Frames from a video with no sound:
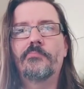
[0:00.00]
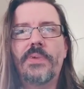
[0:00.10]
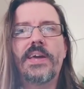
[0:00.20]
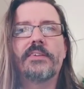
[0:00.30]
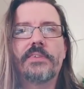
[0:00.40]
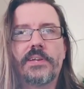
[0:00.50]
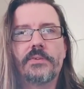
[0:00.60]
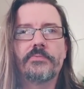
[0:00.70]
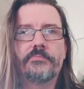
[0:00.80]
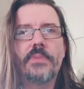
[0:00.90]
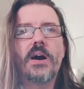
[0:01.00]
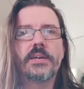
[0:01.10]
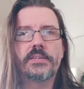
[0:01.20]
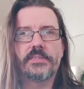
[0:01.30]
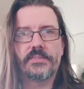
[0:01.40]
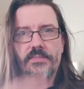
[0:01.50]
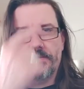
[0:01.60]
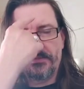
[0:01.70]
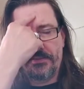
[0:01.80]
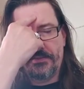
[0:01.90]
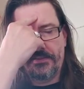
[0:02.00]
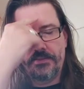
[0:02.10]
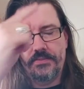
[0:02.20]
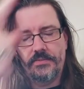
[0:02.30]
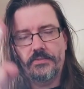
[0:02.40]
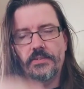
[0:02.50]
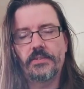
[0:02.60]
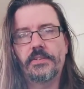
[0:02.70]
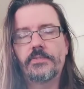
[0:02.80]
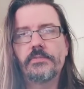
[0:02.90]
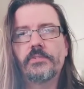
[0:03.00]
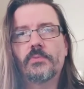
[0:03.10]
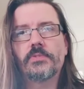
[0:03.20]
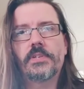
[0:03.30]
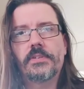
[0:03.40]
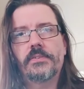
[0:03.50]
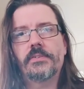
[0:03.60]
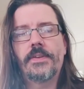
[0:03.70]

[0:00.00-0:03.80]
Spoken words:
bearing of minds, because there's only two of us watch this.